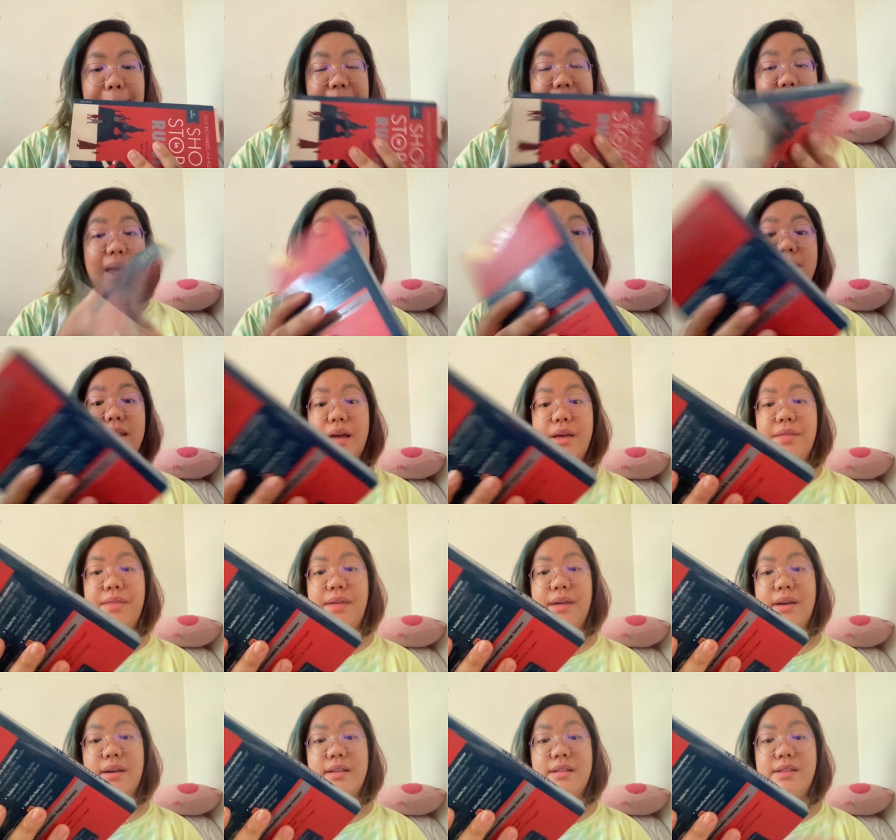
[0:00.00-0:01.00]
and I
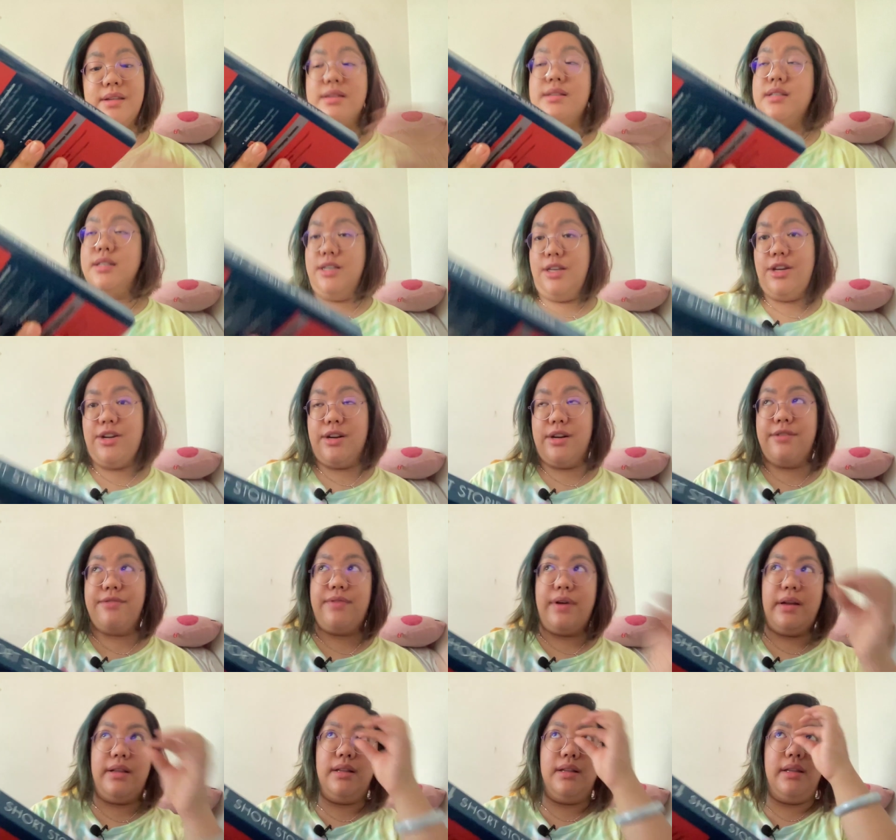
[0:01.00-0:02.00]
think this year,
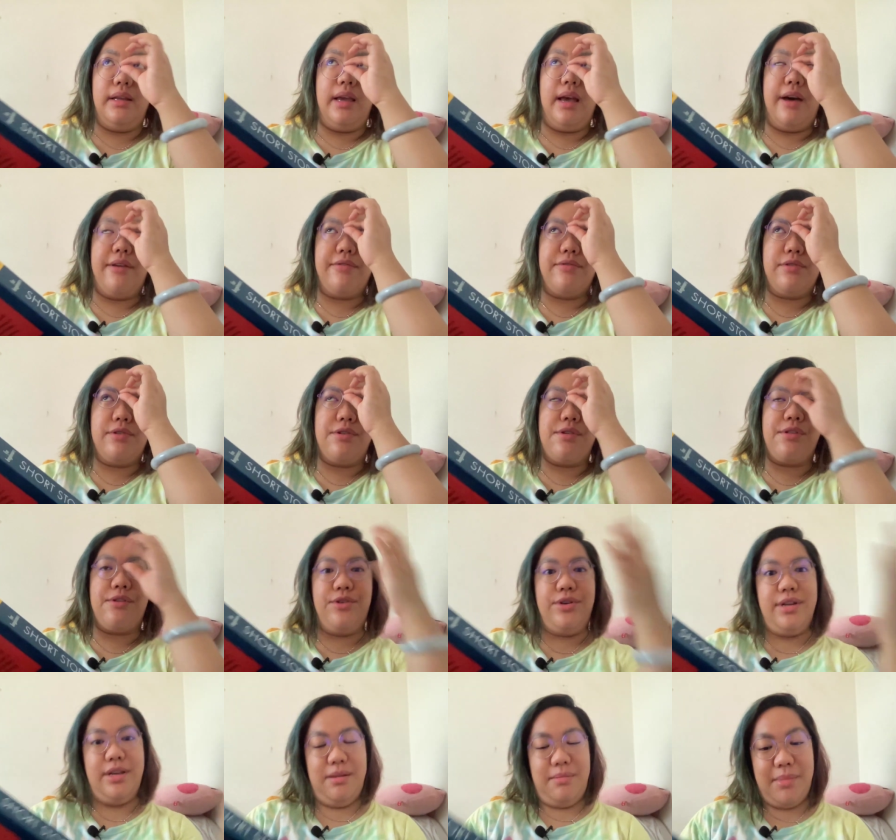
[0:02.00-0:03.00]
finally, after
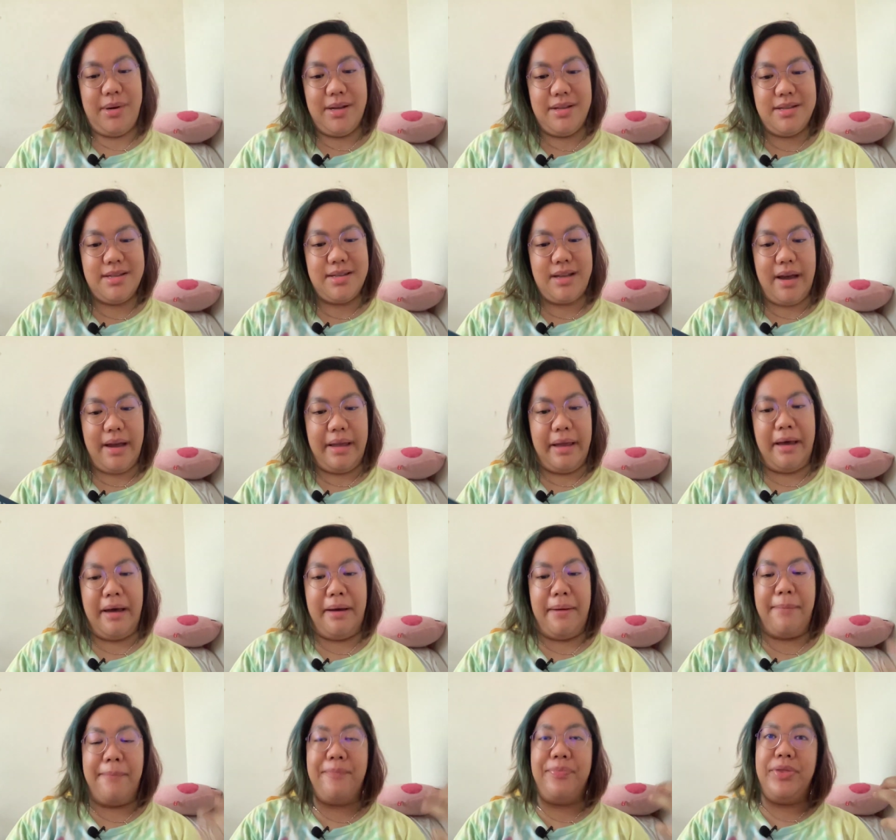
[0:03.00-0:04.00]
13 months, I
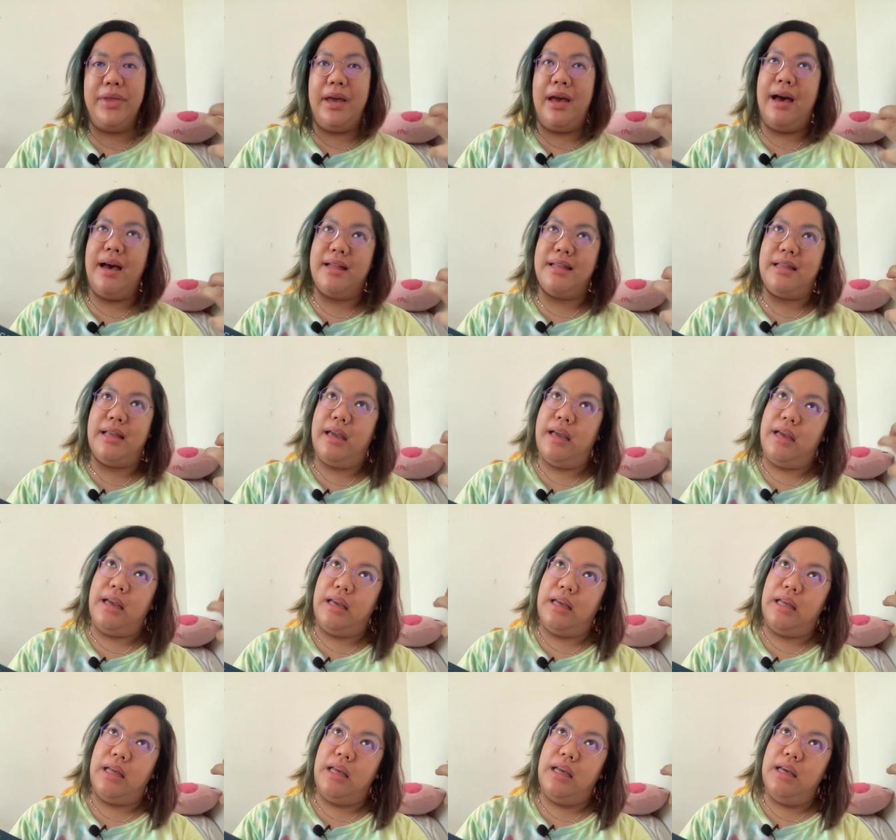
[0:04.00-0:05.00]
am at
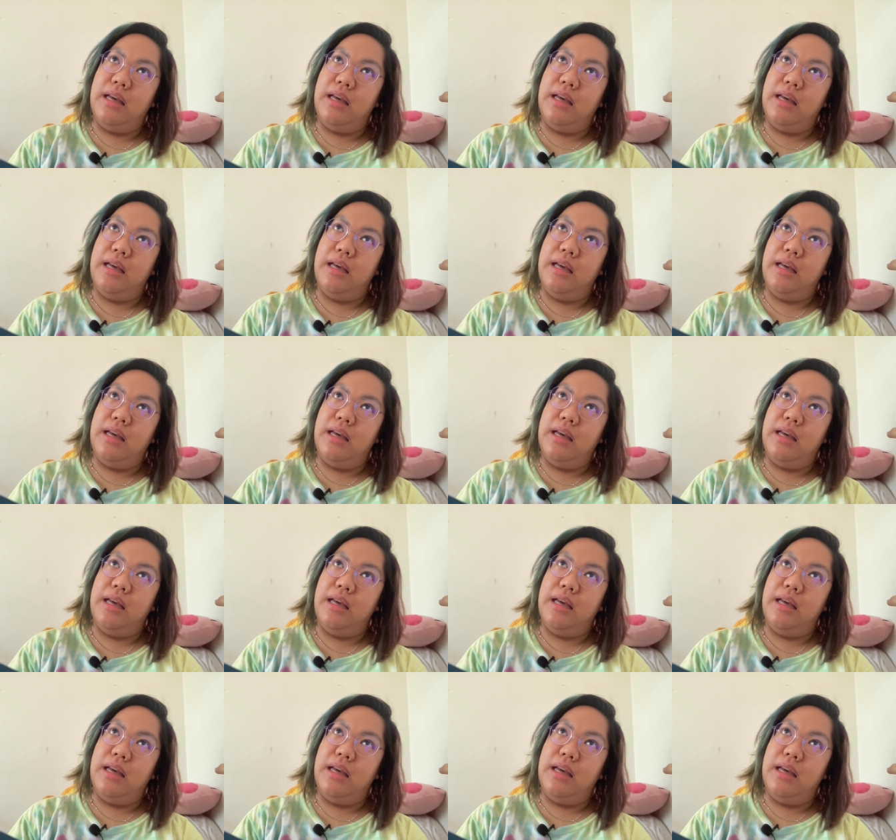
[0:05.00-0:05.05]
a